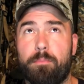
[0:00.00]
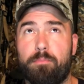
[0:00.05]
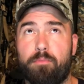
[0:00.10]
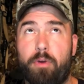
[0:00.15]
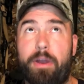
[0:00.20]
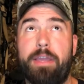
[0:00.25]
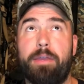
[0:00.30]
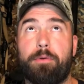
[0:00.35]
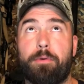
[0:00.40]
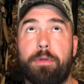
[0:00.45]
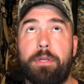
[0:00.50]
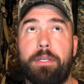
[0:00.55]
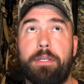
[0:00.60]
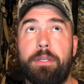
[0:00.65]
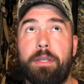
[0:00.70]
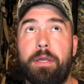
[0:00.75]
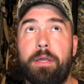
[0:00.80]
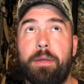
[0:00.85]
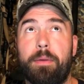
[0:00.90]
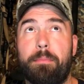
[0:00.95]
Bright
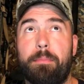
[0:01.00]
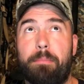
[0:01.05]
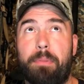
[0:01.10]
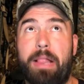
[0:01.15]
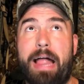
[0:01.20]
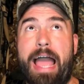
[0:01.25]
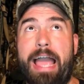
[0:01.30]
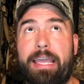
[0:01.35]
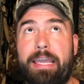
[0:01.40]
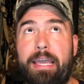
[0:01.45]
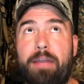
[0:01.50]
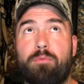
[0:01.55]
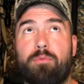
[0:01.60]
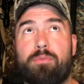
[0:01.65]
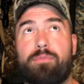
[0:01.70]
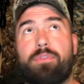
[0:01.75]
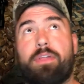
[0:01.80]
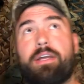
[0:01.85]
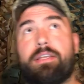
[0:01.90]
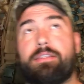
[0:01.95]
green, black, and
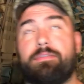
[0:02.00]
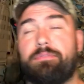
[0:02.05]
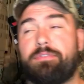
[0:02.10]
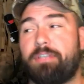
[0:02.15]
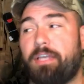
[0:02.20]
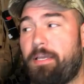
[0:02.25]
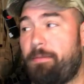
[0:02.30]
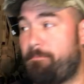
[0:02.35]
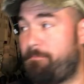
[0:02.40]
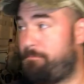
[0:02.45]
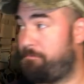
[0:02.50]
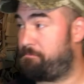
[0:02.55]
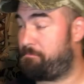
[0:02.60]
reflective tape.